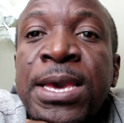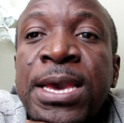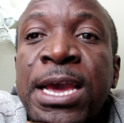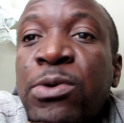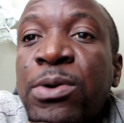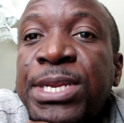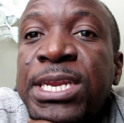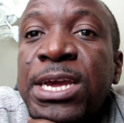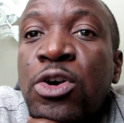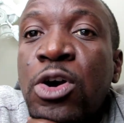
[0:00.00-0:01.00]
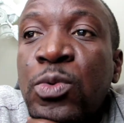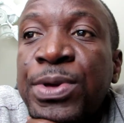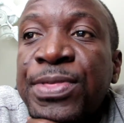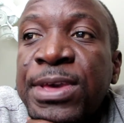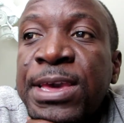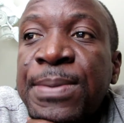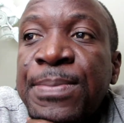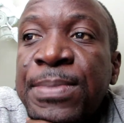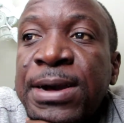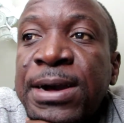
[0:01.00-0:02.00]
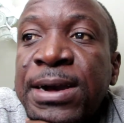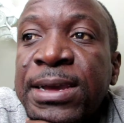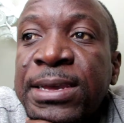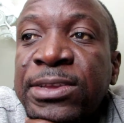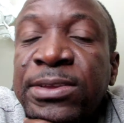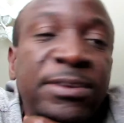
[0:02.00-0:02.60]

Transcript: Anyway, we did a call with him uh, he,